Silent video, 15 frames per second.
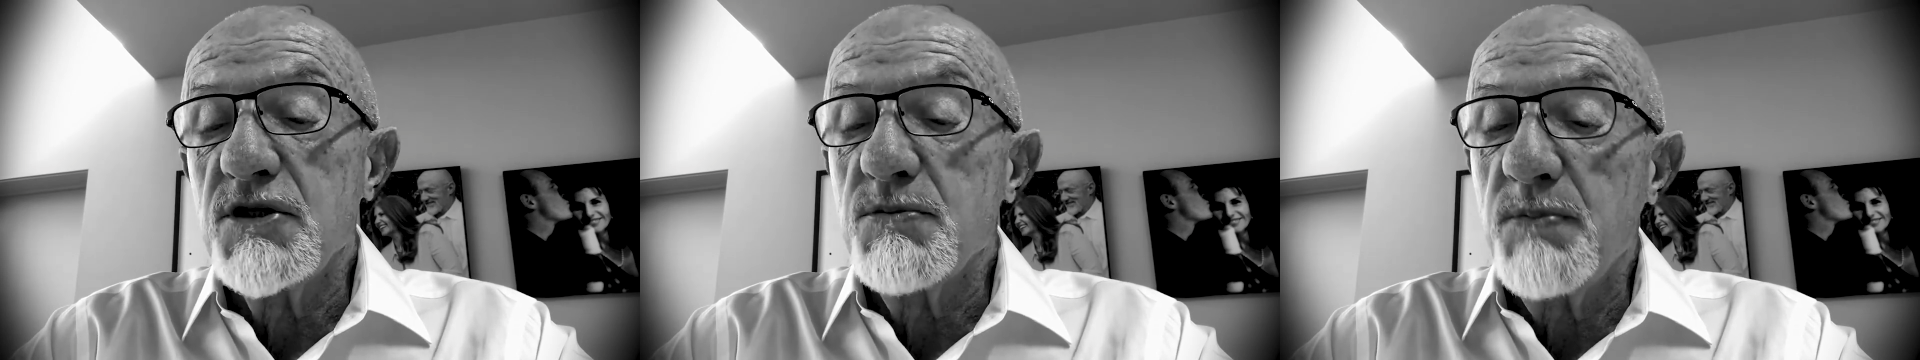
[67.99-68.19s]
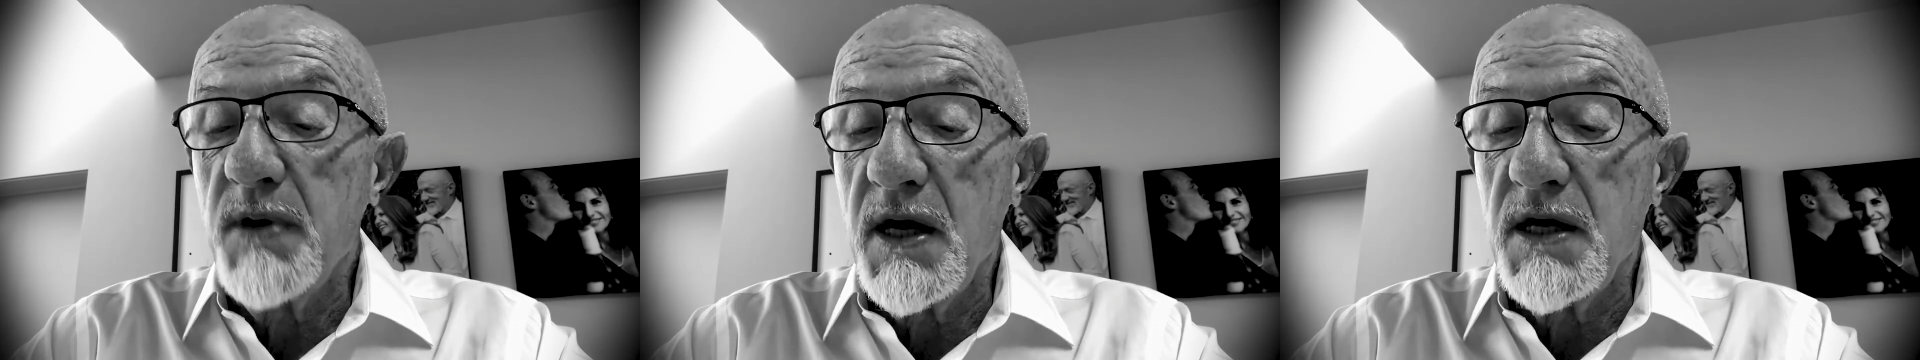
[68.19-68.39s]

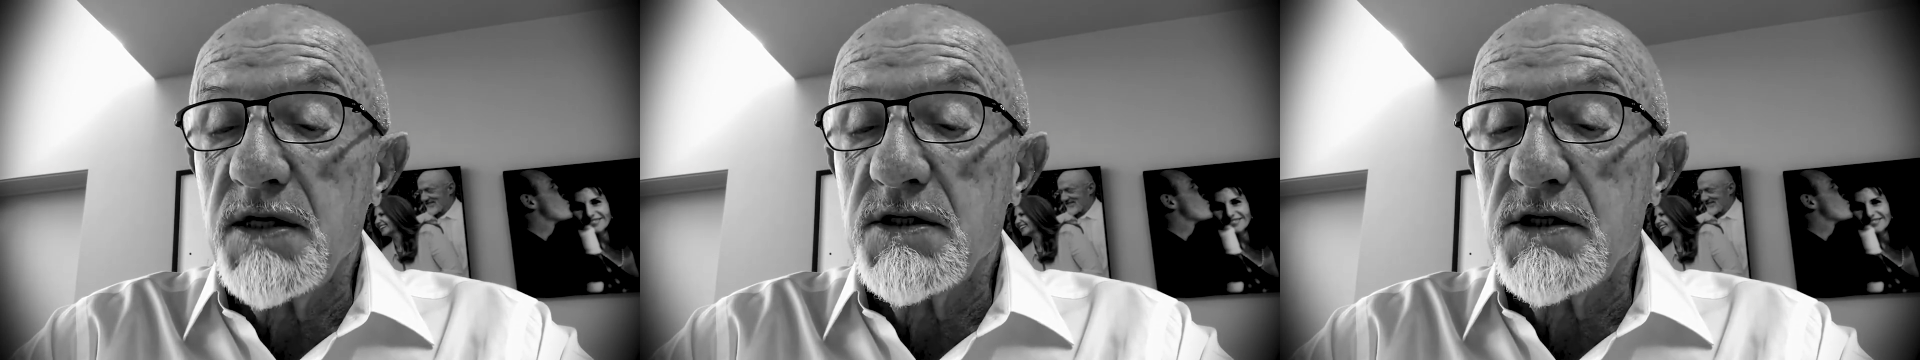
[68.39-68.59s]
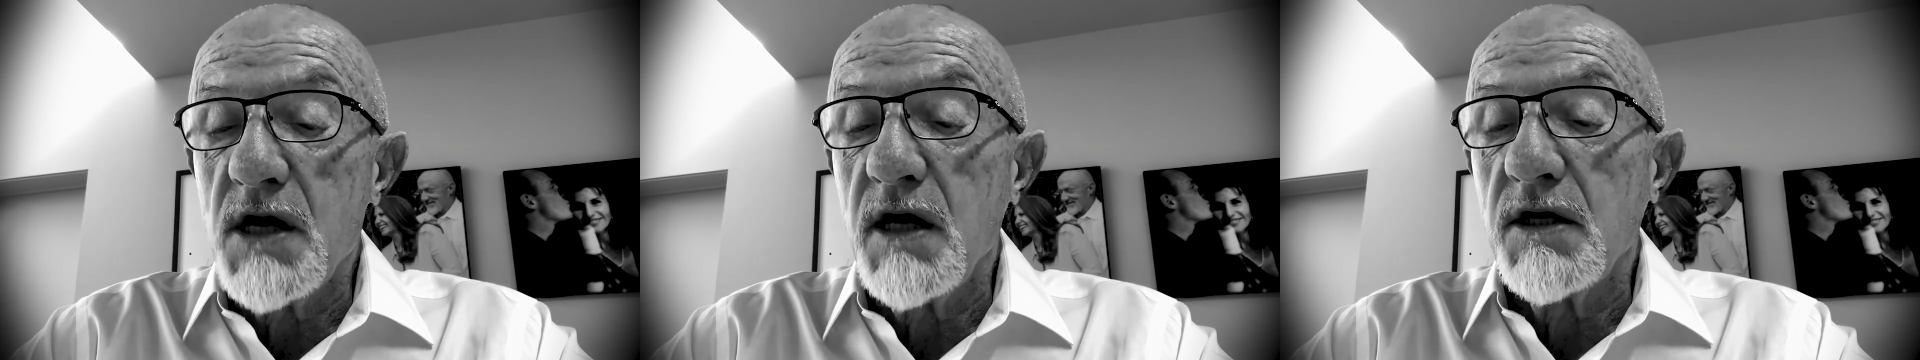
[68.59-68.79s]

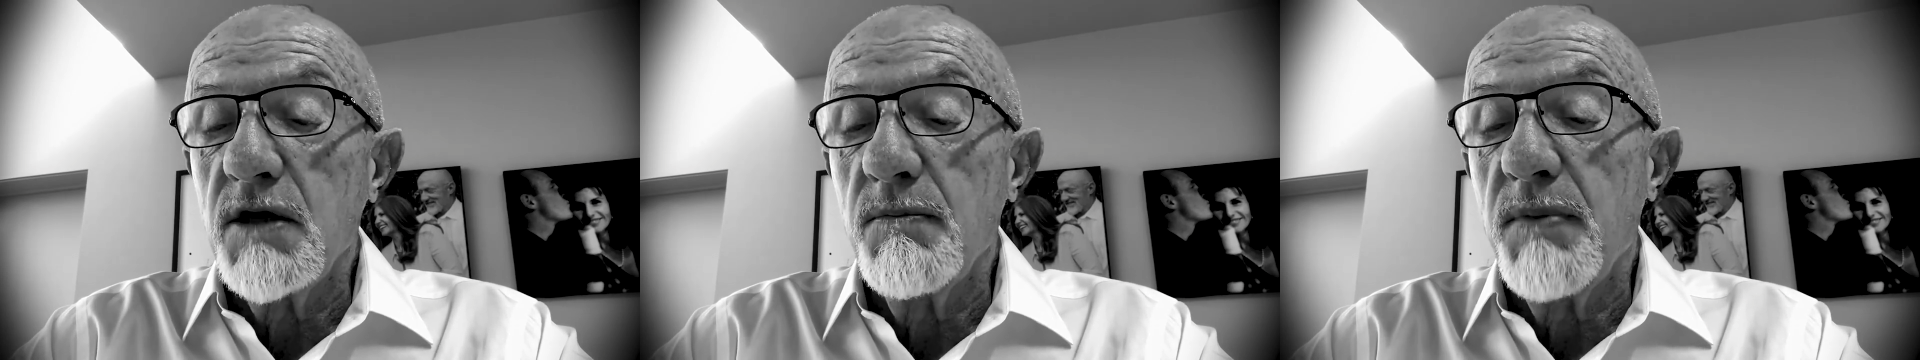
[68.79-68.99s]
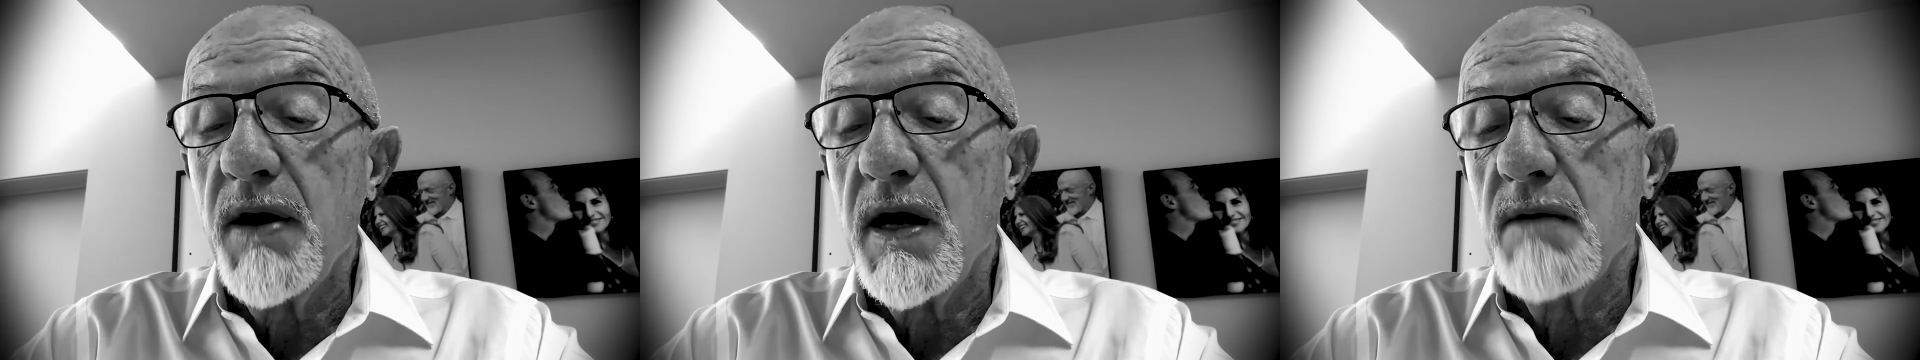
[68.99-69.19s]
space
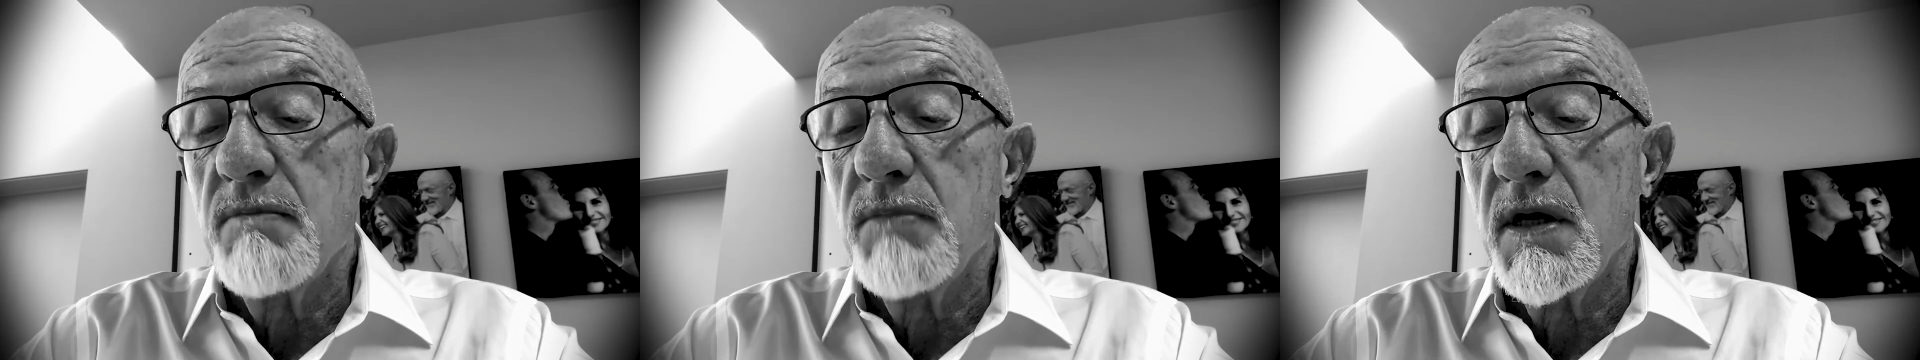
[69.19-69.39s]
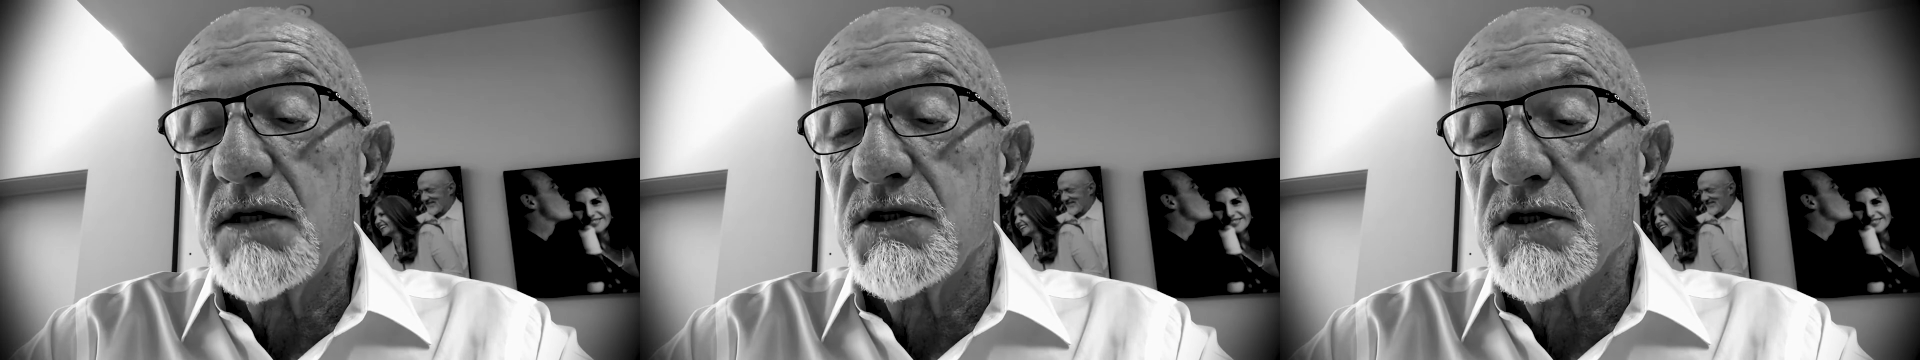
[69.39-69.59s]

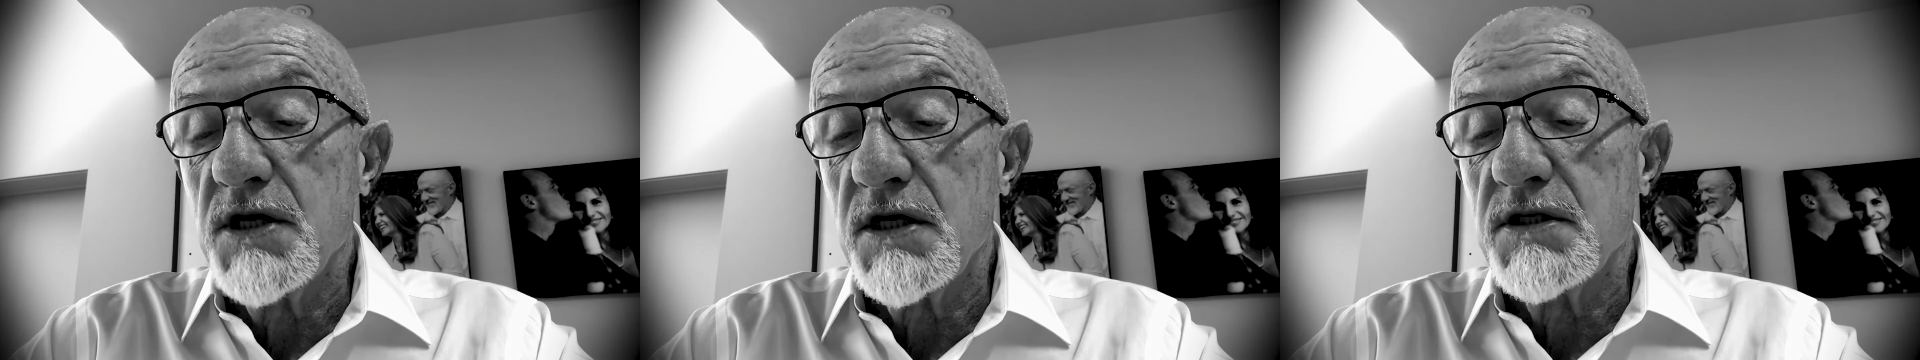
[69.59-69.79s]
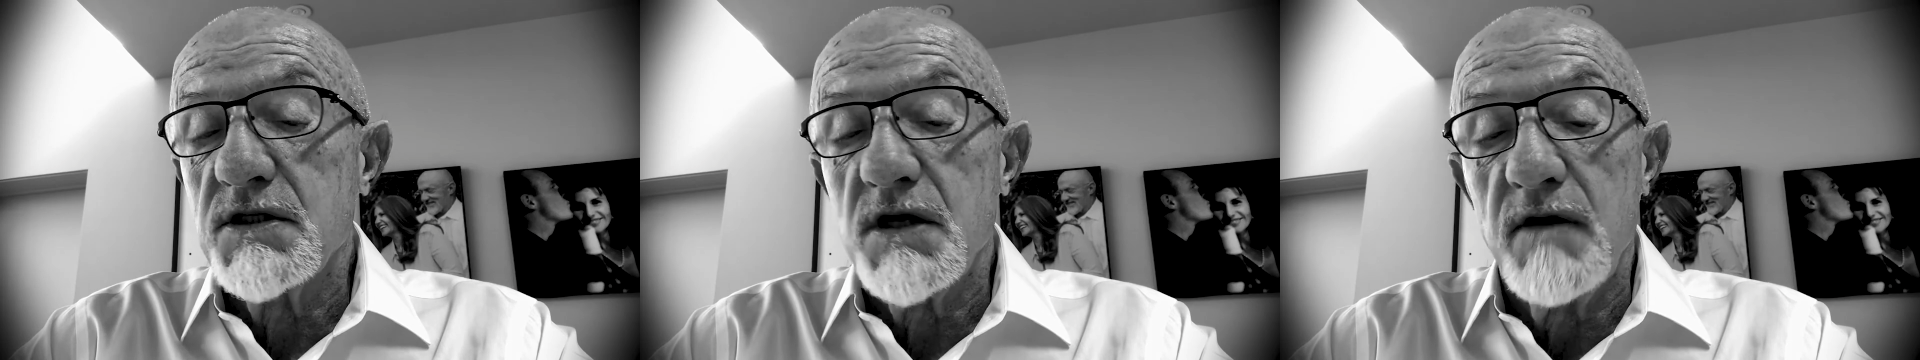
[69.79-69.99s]
occupied by
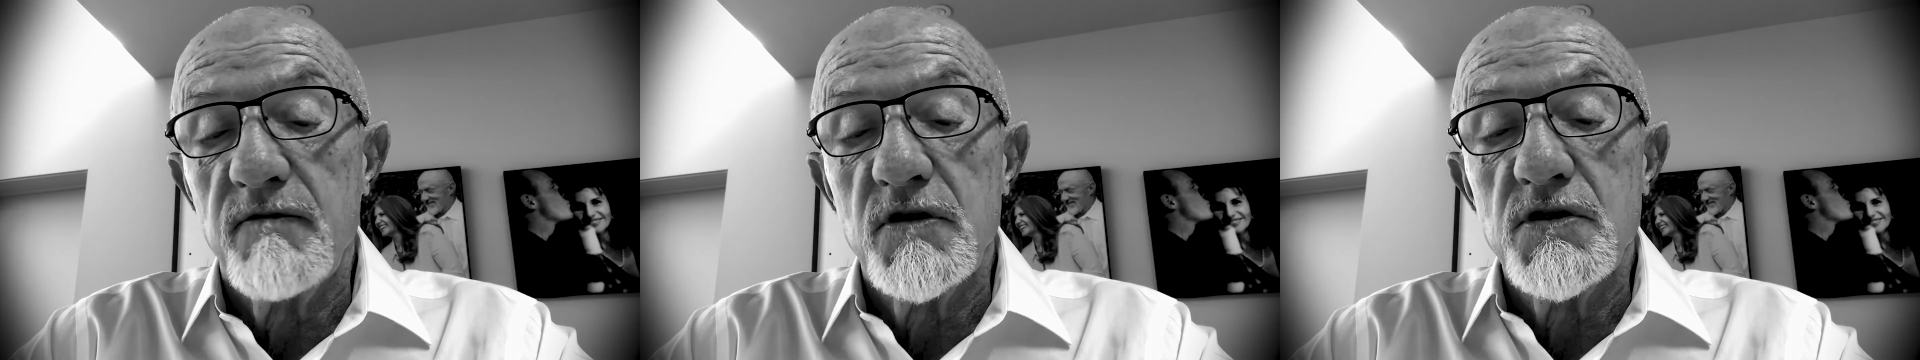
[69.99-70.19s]
six of